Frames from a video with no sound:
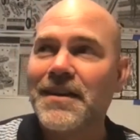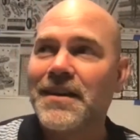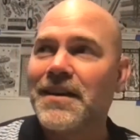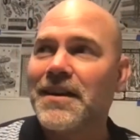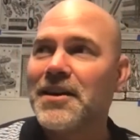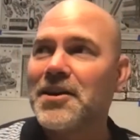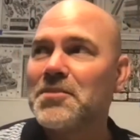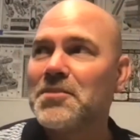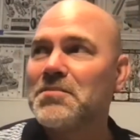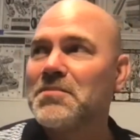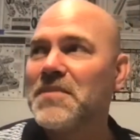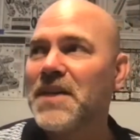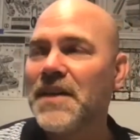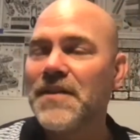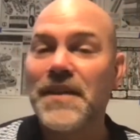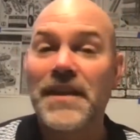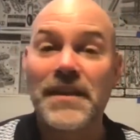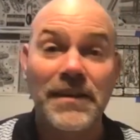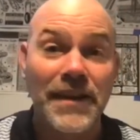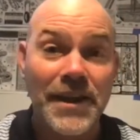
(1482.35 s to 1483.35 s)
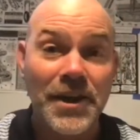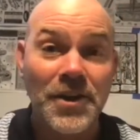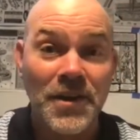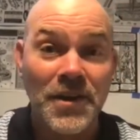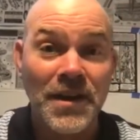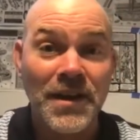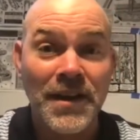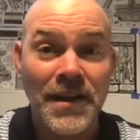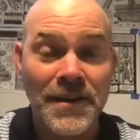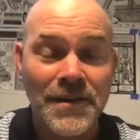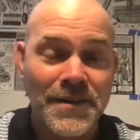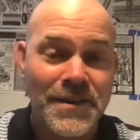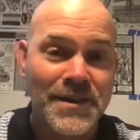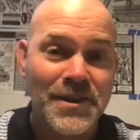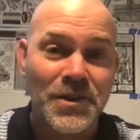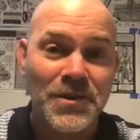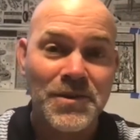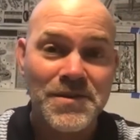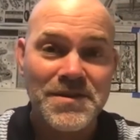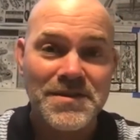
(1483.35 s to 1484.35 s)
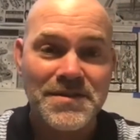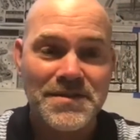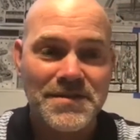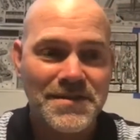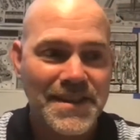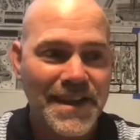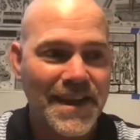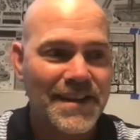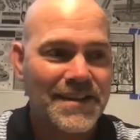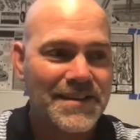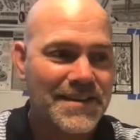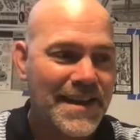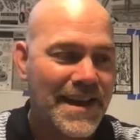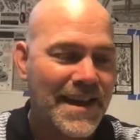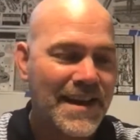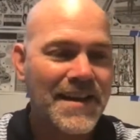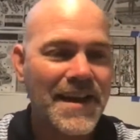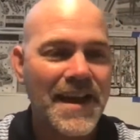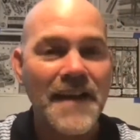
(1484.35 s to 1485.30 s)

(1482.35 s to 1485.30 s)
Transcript: And then later on, that